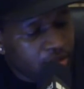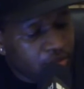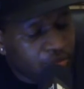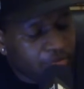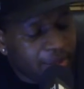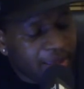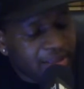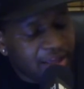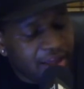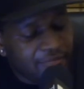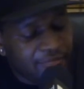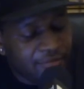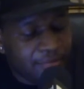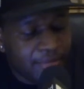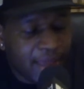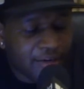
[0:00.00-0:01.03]
When Math
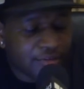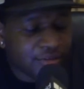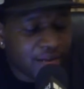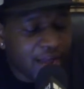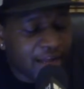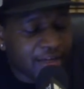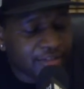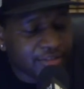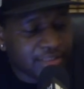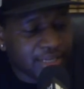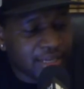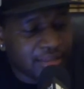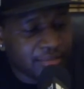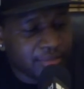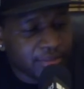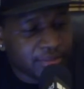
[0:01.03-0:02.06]
Hoffa battled Iron
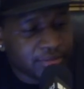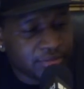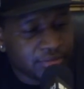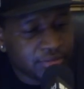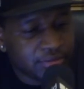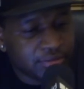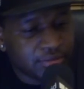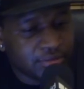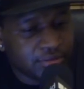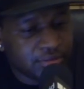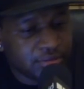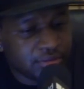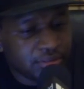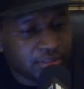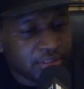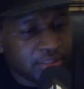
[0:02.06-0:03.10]
Solomon,
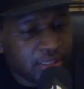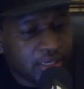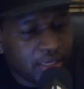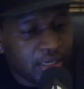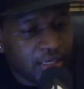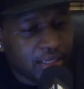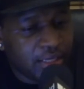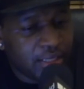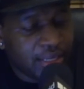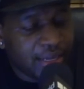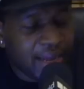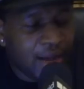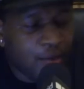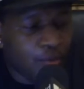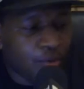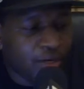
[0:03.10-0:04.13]
like
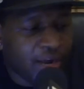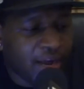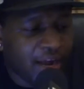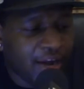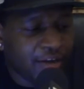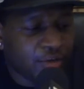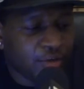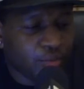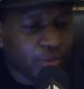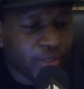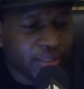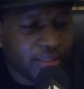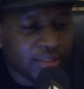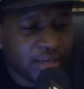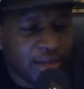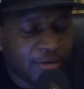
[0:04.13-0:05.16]
I wanted Iron to
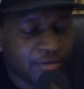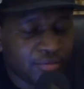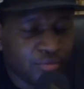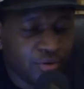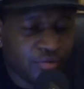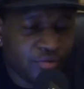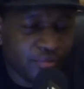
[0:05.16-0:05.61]
win. I was more